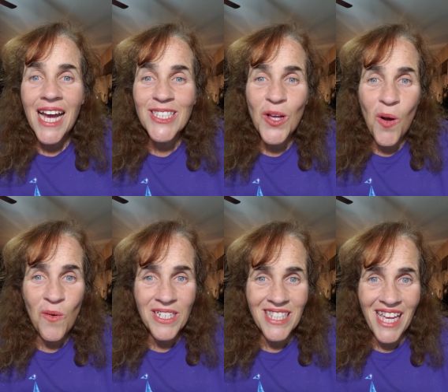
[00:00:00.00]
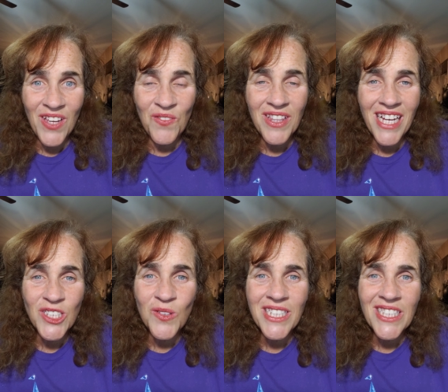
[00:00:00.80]
As always, like if you
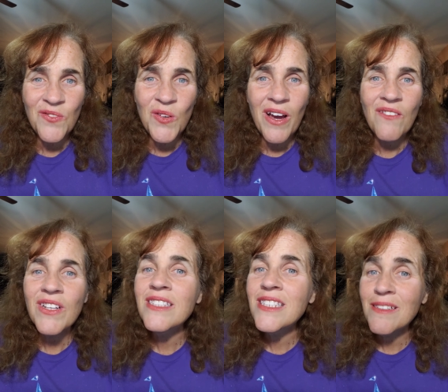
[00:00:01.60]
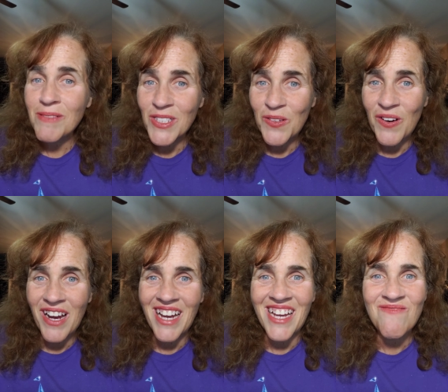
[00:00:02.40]
like, join us if you haven't,
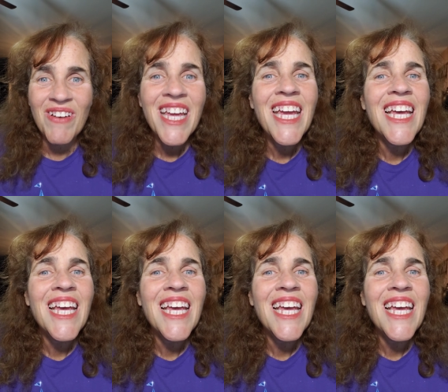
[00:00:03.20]
subscribe.